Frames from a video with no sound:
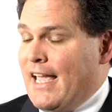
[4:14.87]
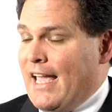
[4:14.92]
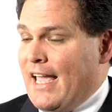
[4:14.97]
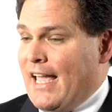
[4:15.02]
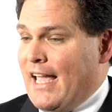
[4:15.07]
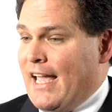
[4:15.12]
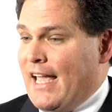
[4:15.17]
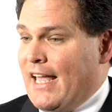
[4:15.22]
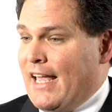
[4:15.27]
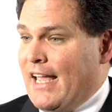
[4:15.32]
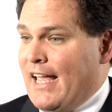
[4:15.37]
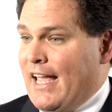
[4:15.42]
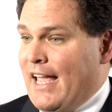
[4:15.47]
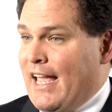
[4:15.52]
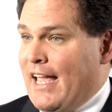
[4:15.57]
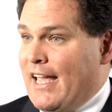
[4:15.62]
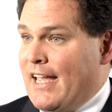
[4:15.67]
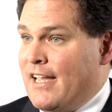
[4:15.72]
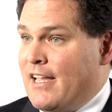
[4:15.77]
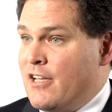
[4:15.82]

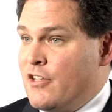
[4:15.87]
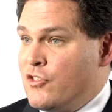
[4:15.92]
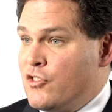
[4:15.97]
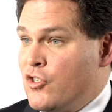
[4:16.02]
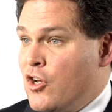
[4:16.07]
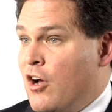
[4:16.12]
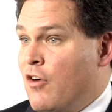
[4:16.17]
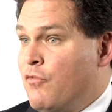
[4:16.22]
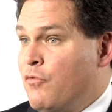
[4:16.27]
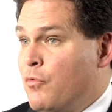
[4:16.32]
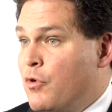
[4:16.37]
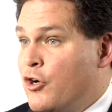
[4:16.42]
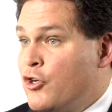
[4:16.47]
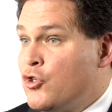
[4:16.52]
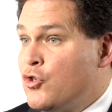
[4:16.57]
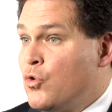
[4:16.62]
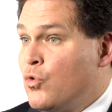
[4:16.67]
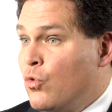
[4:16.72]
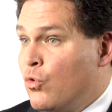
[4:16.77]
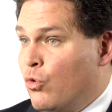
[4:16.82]
a software
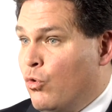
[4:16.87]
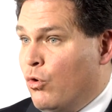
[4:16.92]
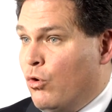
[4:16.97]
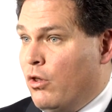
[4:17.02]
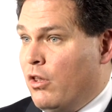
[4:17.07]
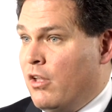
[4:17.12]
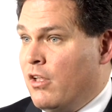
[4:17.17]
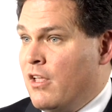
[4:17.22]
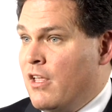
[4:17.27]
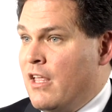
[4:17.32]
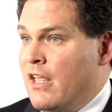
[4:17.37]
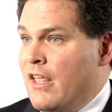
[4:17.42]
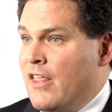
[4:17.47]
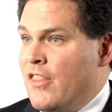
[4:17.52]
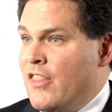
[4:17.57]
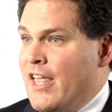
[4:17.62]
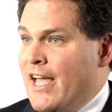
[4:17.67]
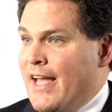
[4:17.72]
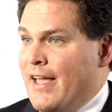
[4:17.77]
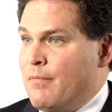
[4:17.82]
tool
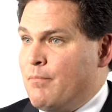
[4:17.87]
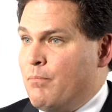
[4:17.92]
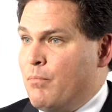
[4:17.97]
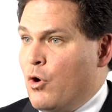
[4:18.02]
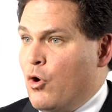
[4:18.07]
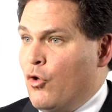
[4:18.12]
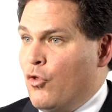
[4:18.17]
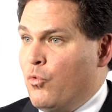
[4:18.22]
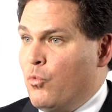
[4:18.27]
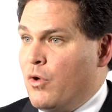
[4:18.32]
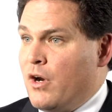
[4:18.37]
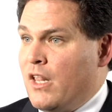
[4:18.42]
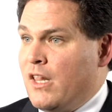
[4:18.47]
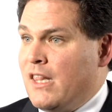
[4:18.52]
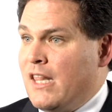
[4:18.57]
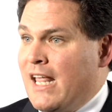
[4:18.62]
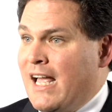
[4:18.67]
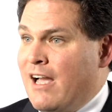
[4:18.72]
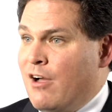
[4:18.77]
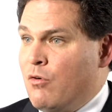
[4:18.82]
that both would
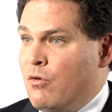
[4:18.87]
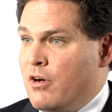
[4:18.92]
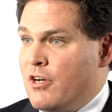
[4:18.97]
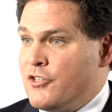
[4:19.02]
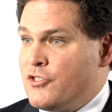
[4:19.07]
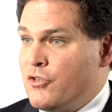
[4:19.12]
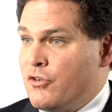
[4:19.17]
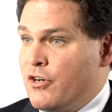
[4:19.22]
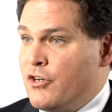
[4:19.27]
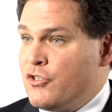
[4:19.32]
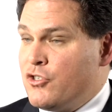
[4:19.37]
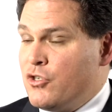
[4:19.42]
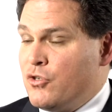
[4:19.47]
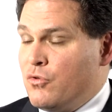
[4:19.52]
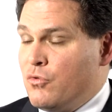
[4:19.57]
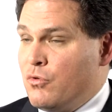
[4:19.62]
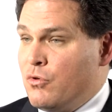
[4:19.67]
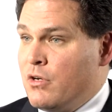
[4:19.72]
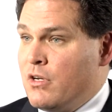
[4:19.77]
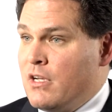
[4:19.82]
allow us
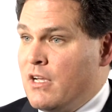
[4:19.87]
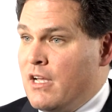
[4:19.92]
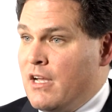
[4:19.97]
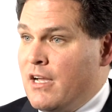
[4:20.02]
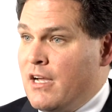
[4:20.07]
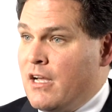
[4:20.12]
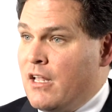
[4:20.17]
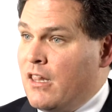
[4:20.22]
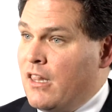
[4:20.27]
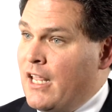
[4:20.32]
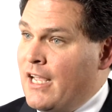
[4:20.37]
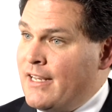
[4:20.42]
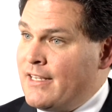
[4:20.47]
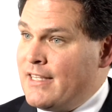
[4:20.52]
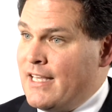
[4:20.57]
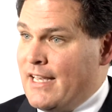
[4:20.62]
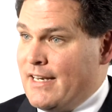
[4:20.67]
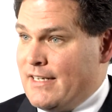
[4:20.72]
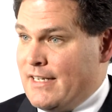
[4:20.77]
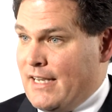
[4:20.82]
to
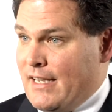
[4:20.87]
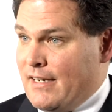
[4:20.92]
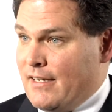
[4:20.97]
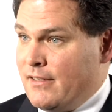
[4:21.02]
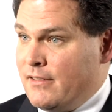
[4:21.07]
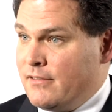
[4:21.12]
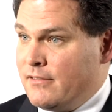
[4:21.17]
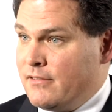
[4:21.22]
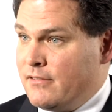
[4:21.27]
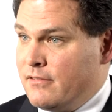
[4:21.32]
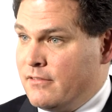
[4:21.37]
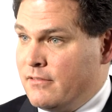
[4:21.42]
collect that data,